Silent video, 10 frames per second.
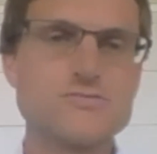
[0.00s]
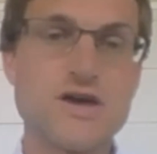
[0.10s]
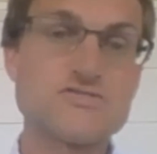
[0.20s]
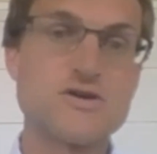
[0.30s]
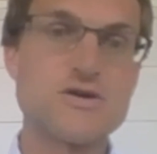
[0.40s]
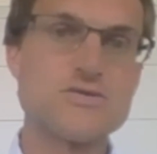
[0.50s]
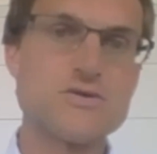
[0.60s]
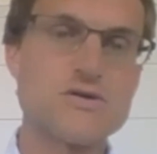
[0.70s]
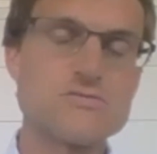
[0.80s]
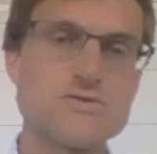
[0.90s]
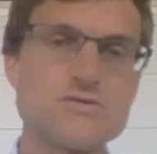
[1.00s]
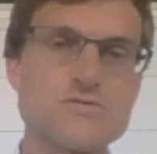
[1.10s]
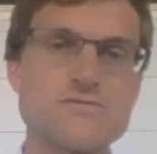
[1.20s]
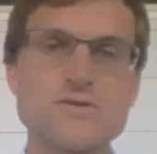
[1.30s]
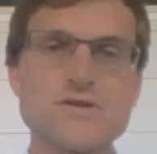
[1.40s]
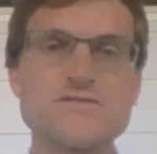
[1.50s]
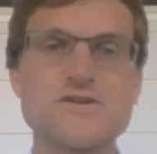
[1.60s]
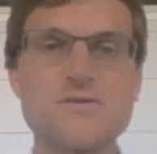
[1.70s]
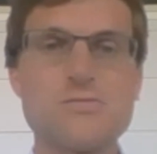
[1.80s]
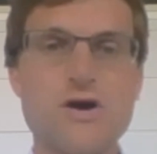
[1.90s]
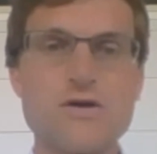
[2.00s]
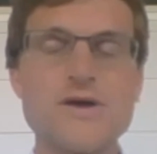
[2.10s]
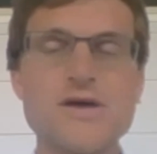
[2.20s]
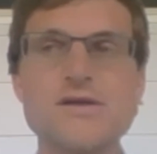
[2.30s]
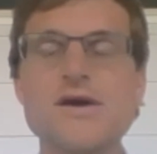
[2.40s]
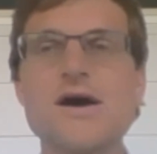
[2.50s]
doesn't own their own roof, you live in an apartment,